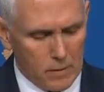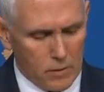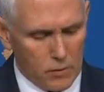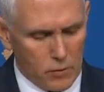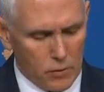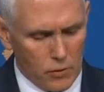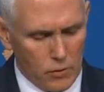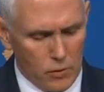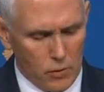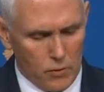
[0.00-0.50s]

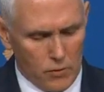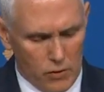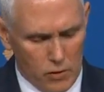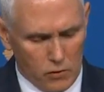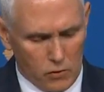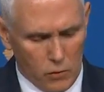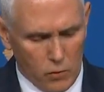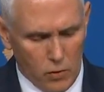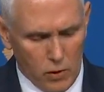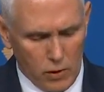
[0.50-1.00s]
Through the,
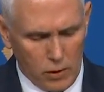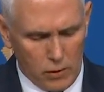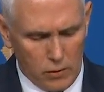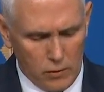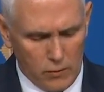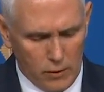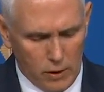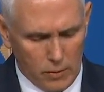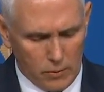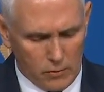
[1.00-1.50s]
this work,
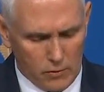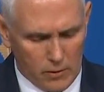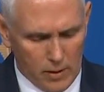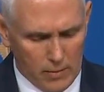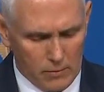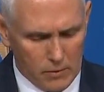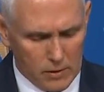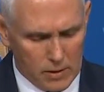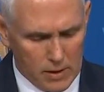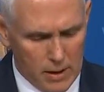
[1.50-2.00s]
you've helped
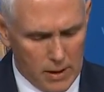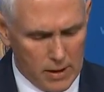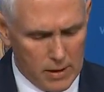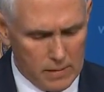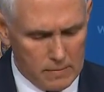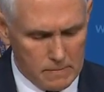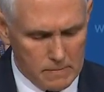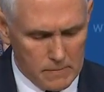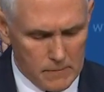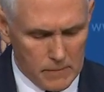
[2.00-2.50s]
stem the
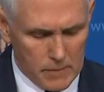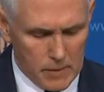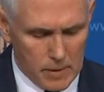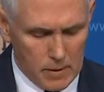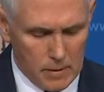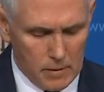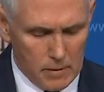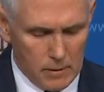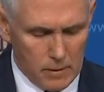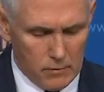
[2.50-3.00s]
tide
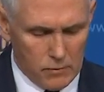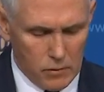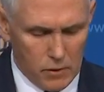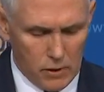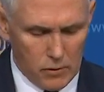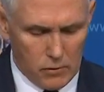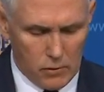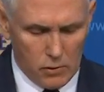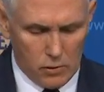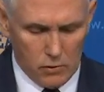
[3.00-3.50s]
of
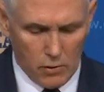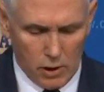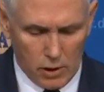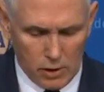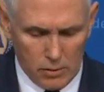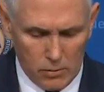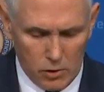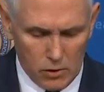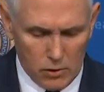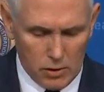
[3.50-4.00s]
drugs into our
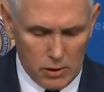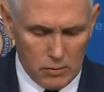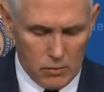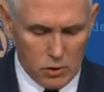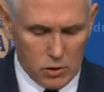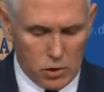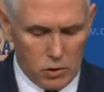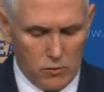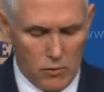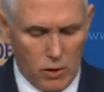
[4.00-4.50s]
community,
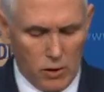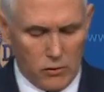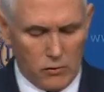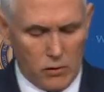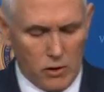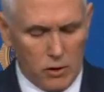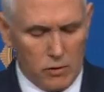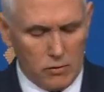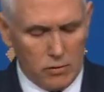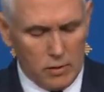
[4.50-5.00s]
but you've
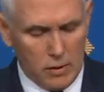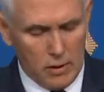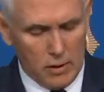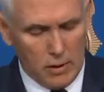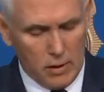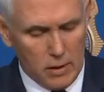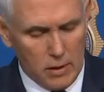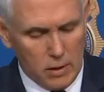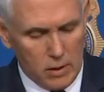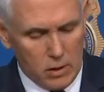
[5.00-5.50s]
also
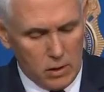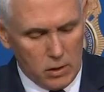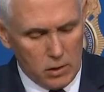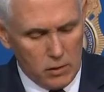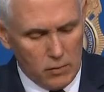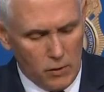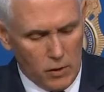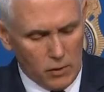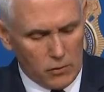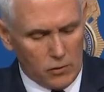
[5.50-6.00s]

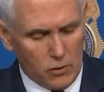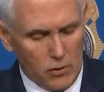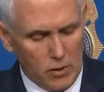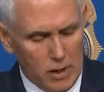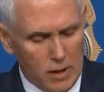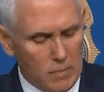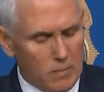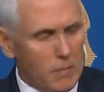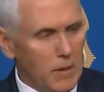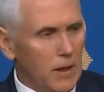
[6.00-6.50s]
you've also
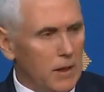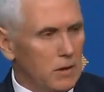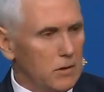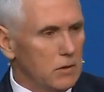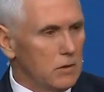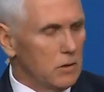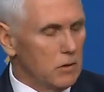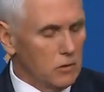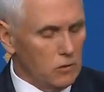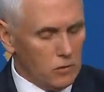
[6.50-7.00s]

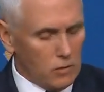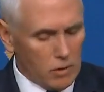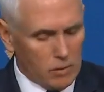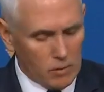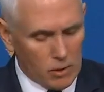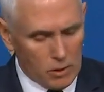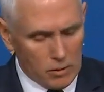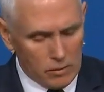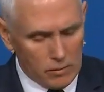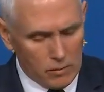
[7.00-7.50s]
impacted these
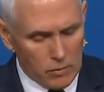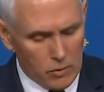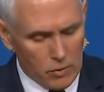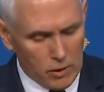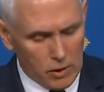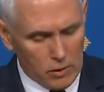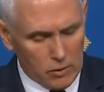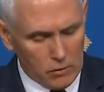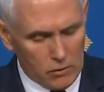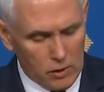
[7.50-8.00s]
criminal
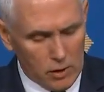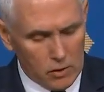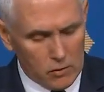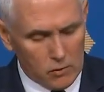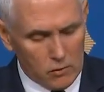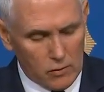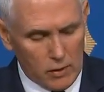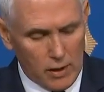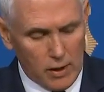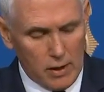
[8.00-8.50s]

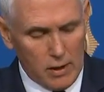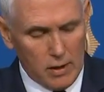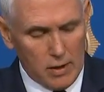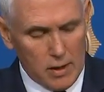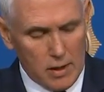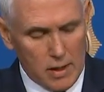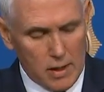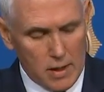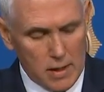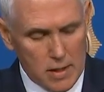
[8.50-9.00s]
organizations. I,
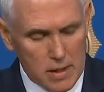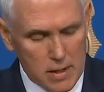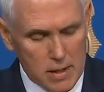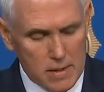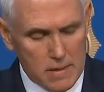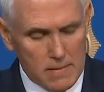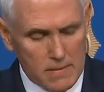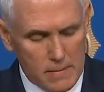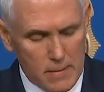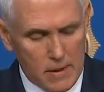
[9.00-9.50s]
I,
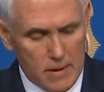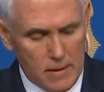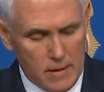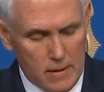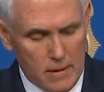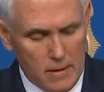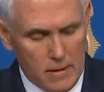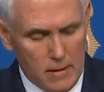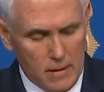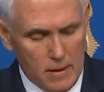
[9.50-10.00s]
uh,
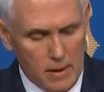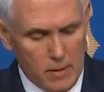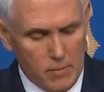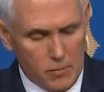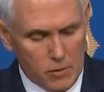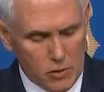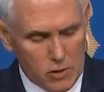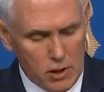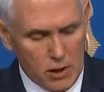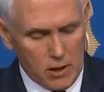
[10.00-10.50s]
I
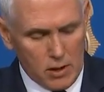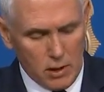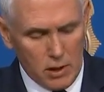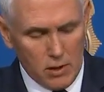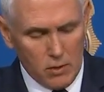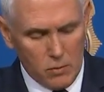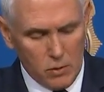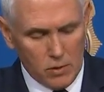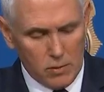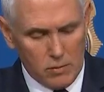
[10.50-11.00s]

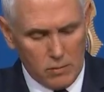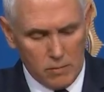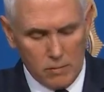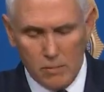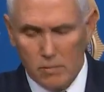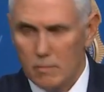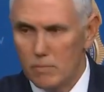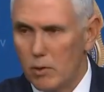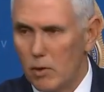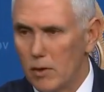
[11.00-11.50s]
particularly would
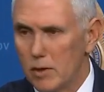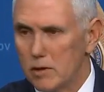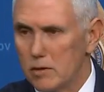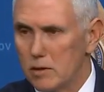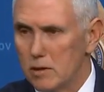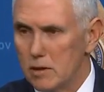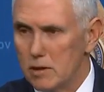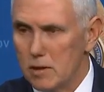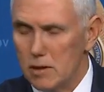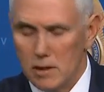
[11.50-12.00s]
point
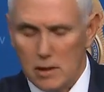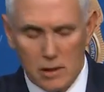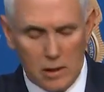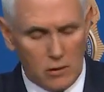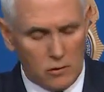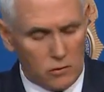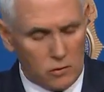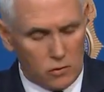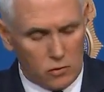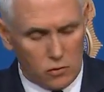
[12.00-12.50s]
to the
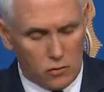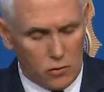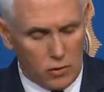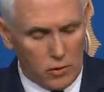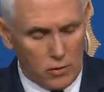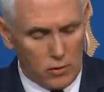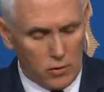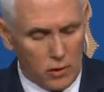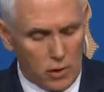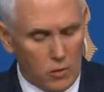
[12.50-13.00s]
DEA's
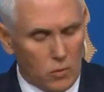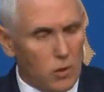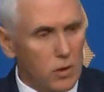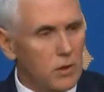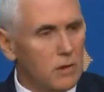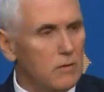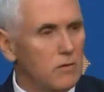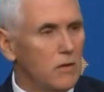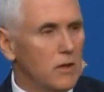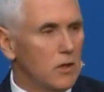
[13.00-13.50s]
extraordinary
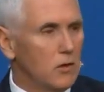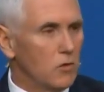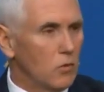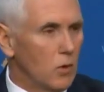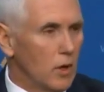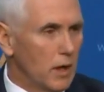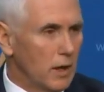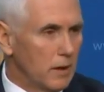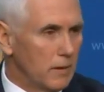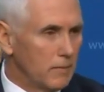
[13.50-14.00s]
work in
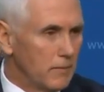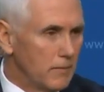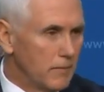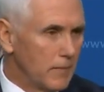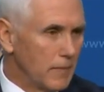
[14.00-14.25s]
Venezuela